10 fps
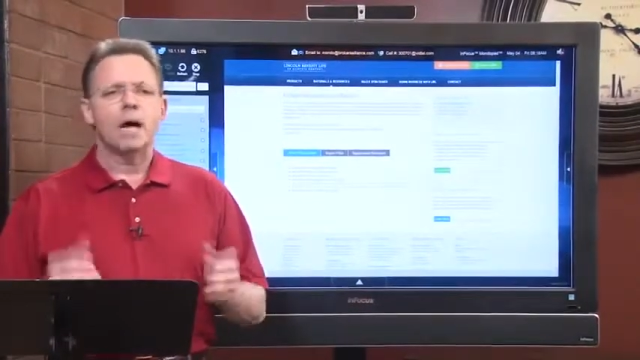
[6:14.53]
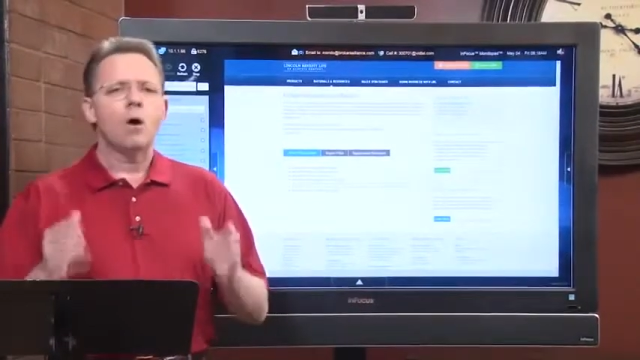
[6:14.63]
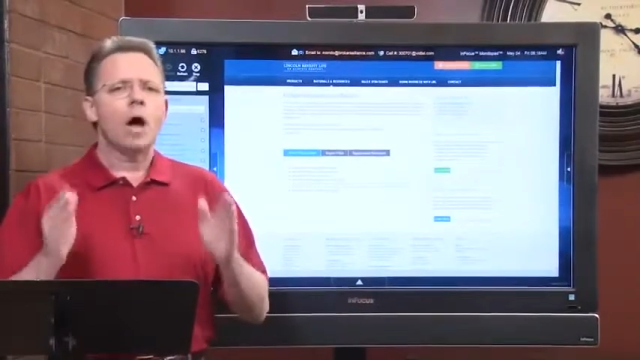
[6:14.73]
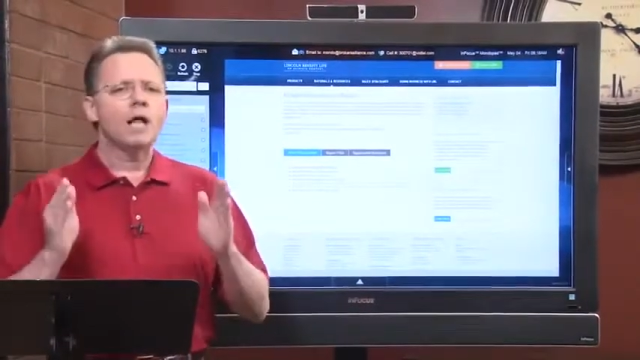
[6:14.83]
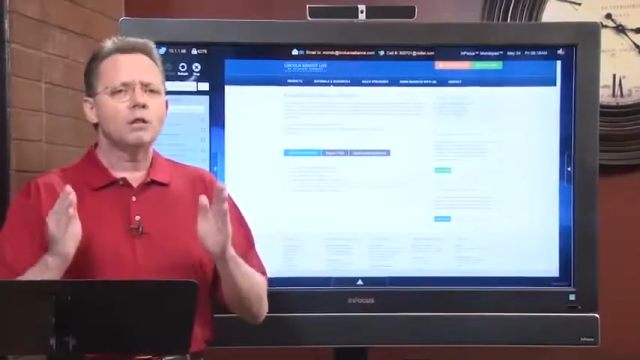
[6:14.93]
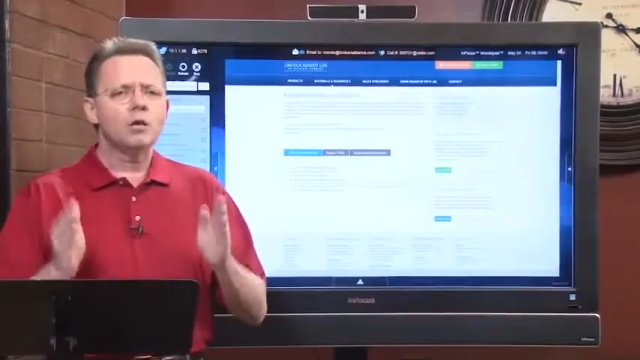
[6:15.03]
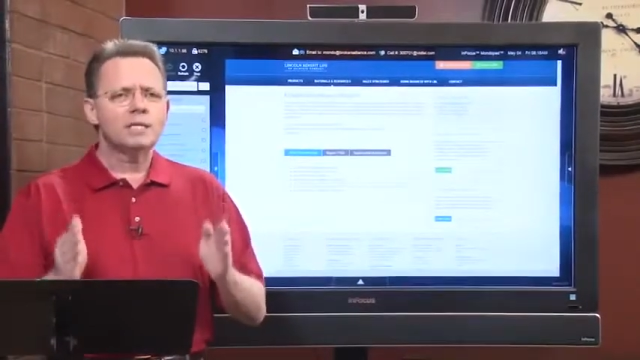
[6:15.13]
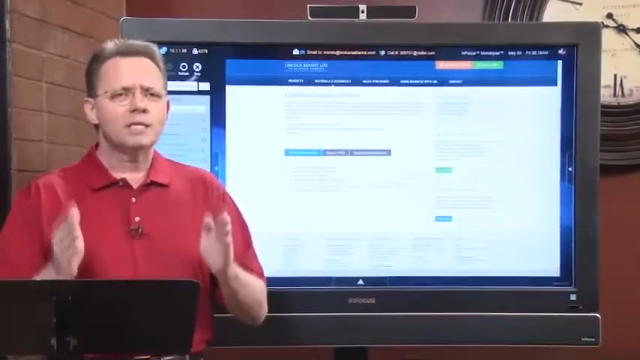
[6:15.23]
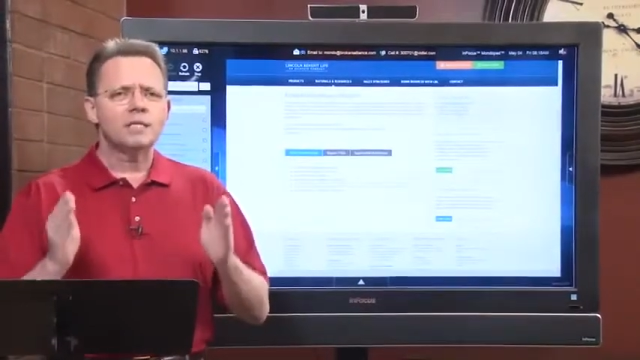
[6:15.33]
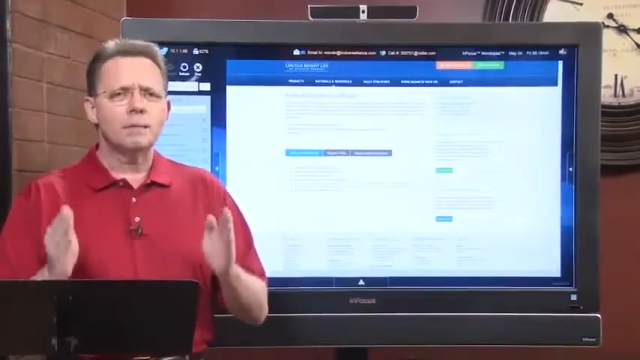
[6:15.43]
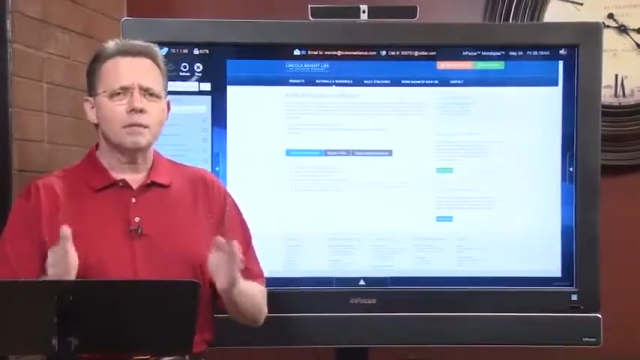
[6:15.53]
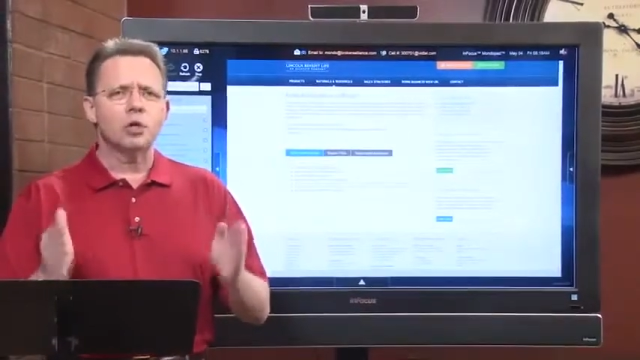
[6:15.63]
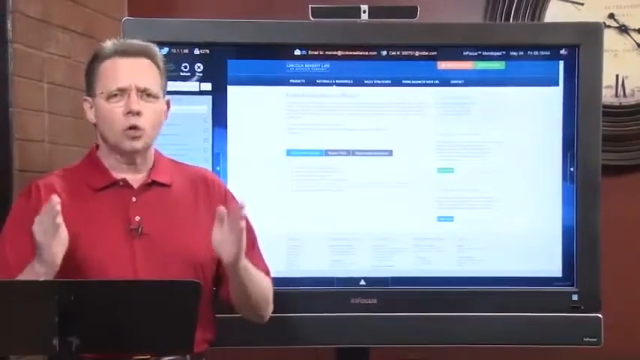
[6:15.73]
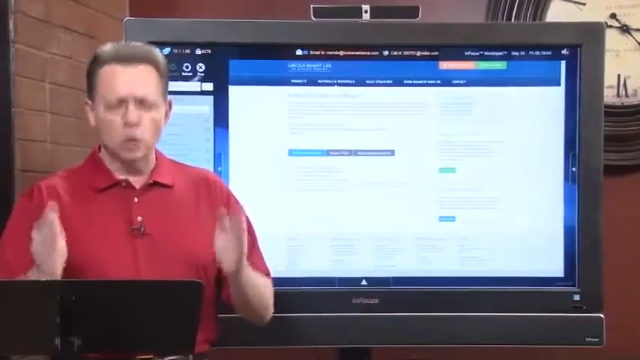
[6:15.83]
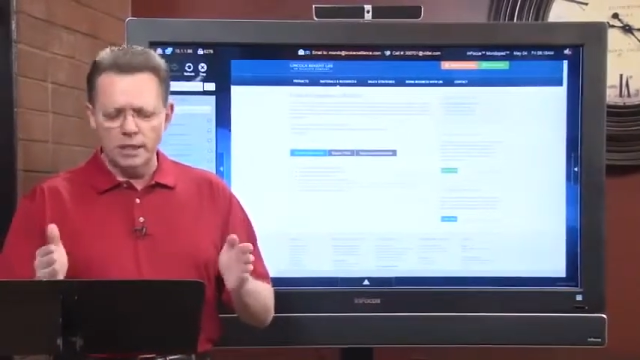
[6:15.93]
Now, I looked at some of
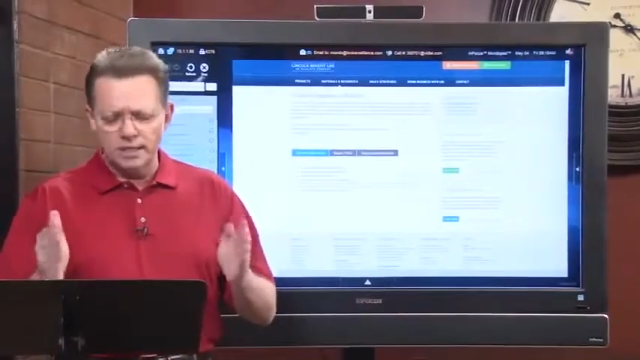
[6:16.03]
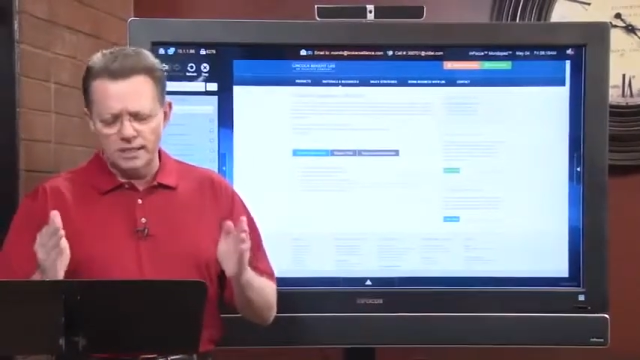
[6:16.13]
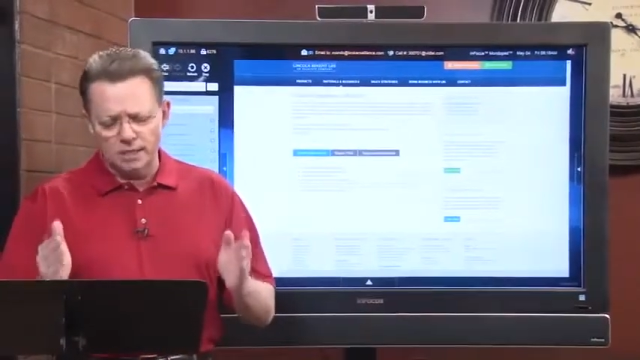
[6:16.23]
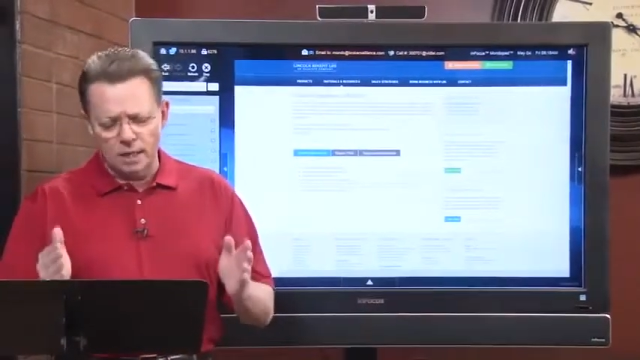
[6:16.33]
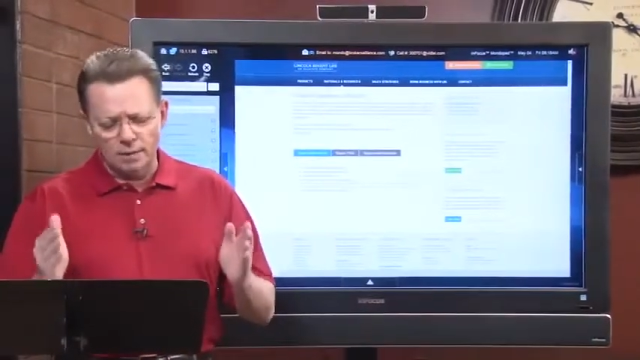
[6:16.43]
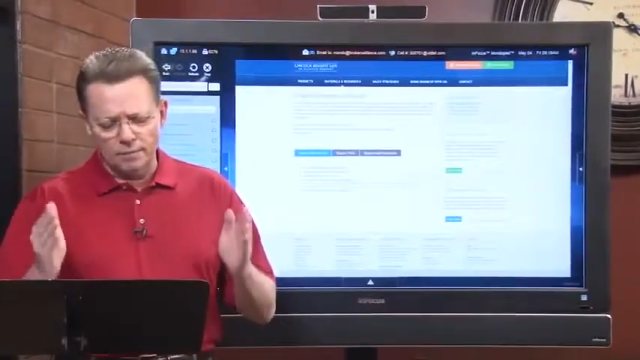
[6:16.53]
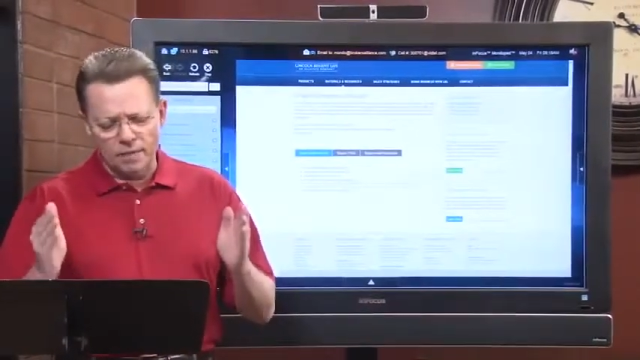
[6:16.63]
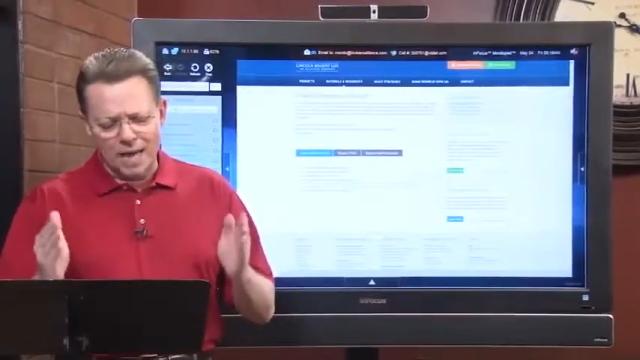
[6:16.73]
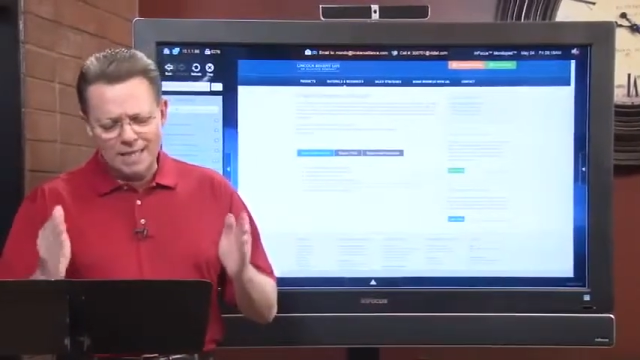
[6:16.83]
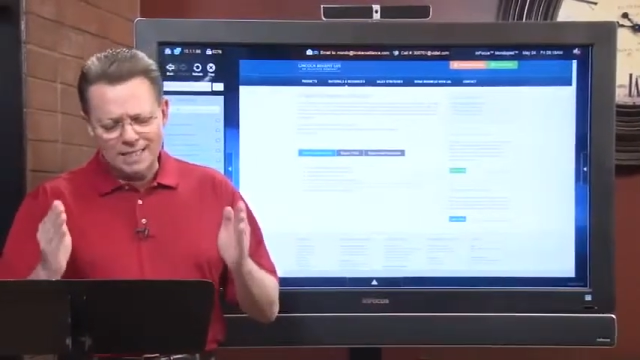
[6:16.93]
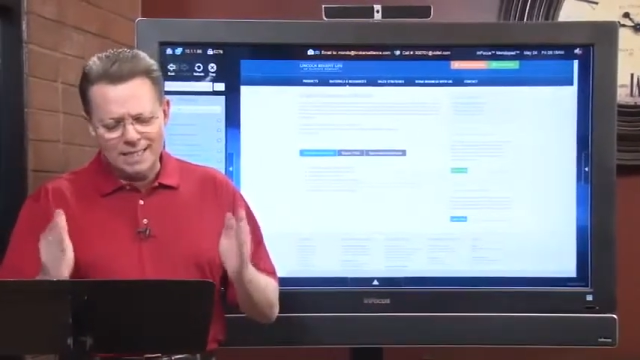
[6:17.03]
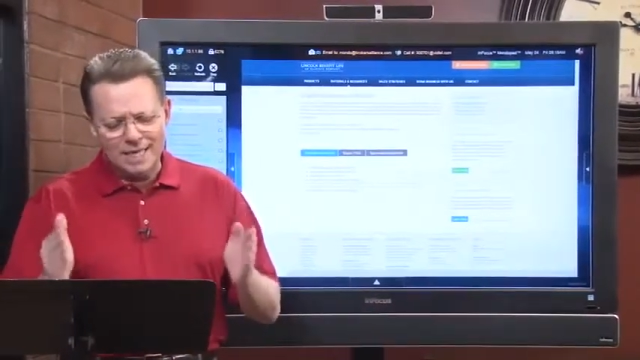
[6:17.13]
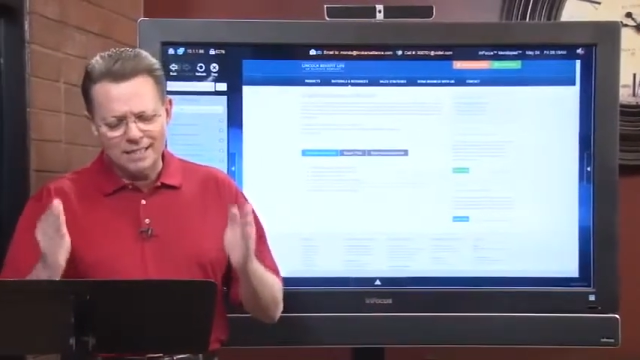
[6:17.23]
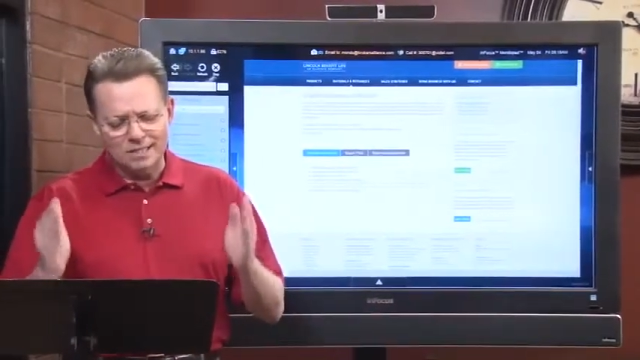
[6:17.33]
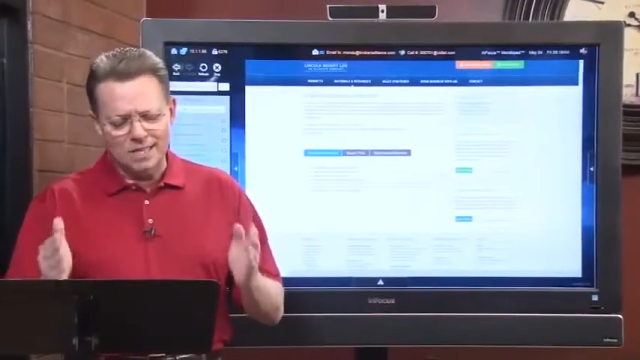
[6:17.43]
the early
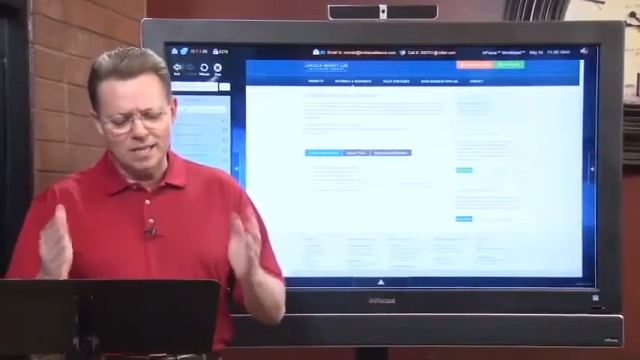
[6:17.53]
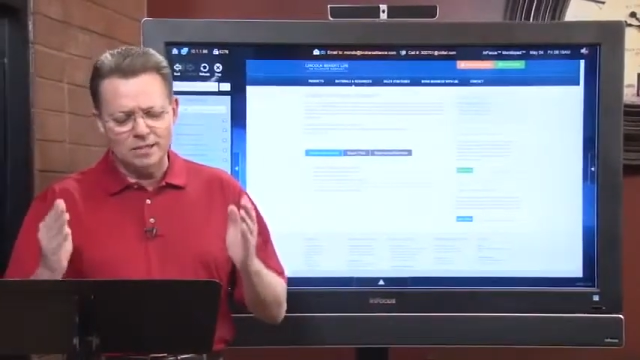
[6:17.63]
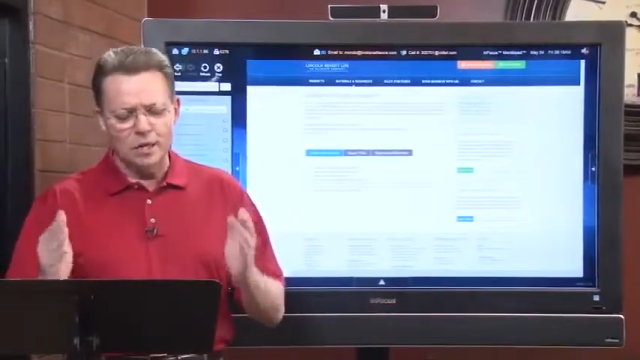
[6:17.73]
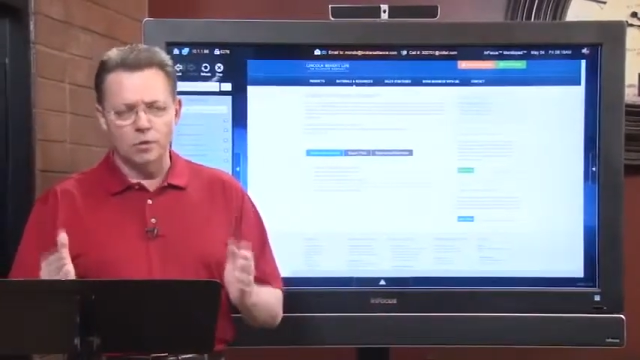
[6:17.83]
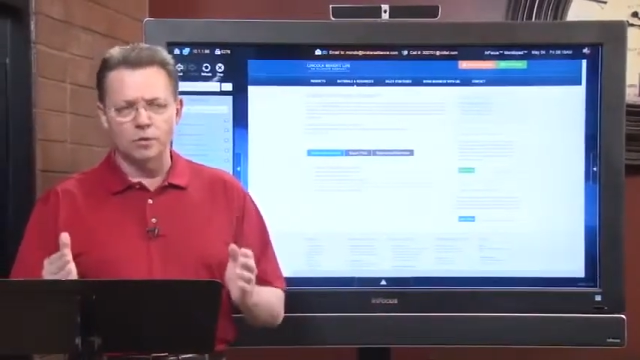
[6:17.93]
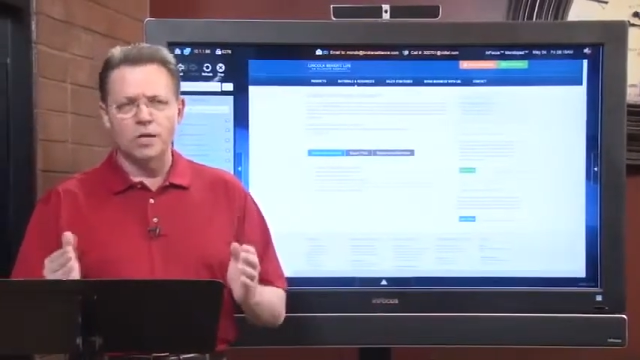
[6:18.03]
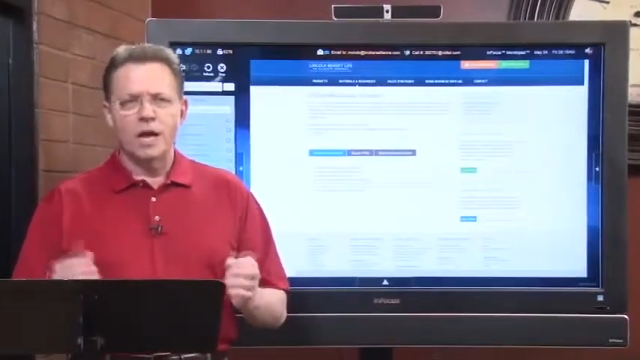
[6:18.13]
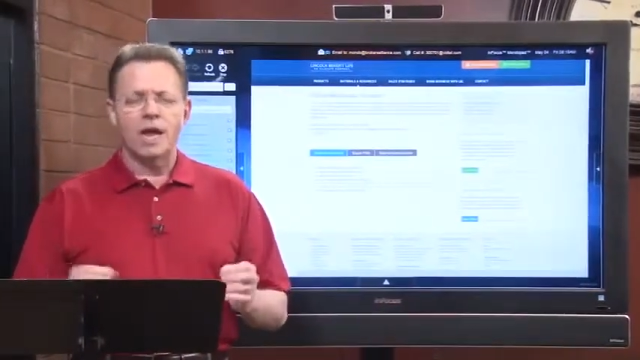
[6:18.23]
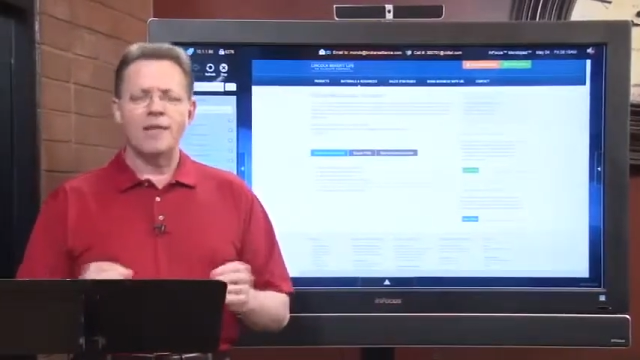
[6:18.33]
19 CSOs,